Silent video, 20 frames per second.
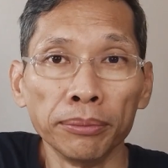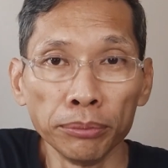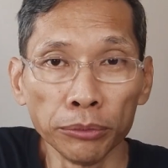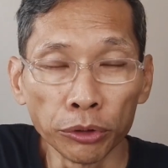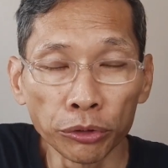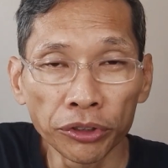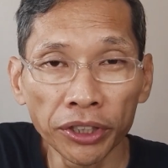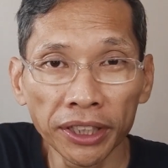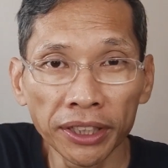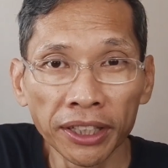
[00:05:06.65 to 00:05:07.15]

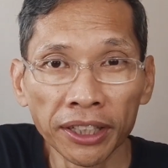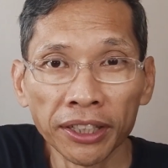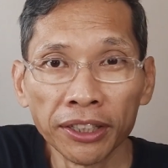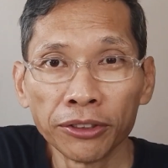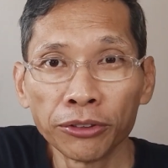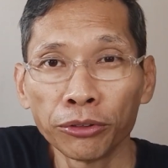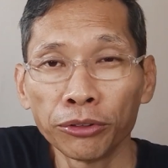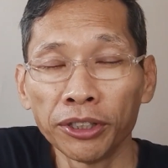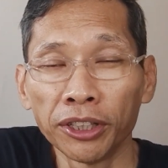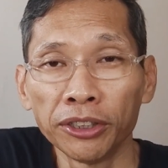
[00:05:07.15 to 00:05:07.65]
music
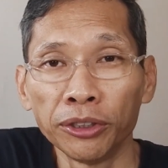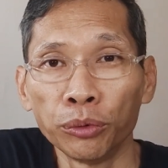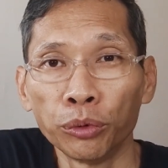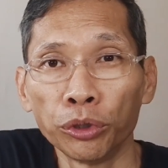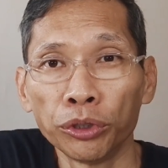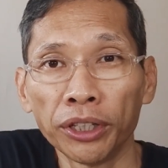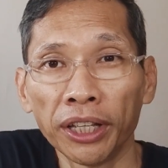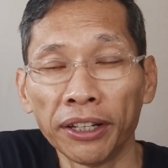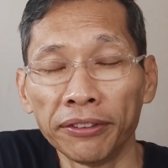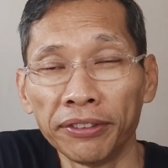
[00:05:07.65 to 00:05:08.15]
so that you
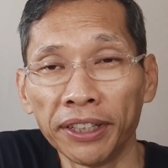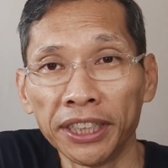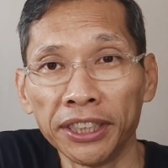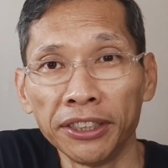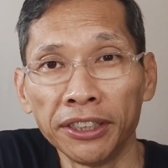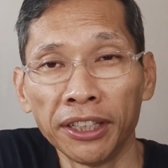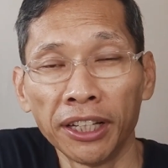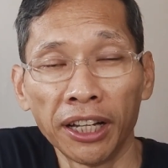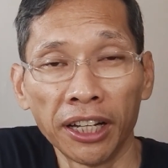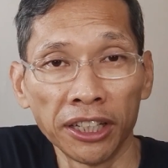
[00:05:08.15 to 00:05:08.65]
won't have
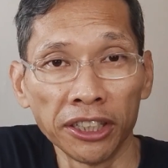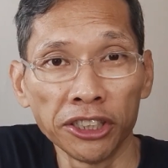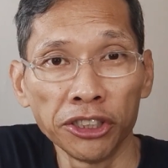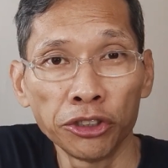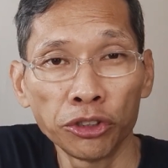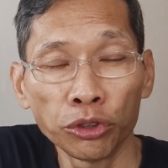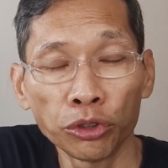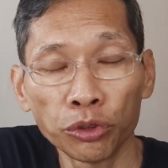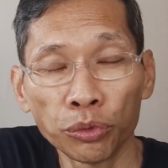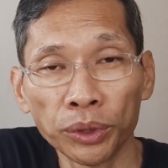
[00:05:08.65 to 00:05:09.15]
any uh,
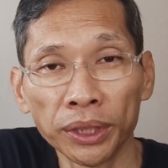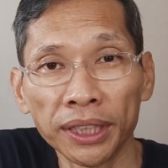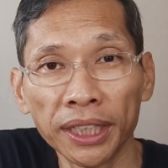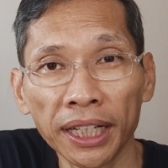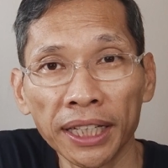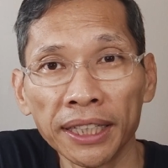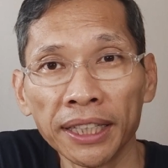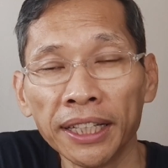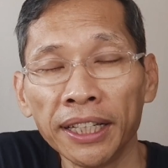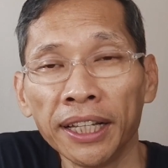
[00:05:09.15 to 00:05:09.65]
issues with
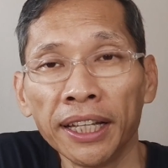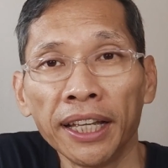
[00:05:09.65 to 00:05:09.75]
that.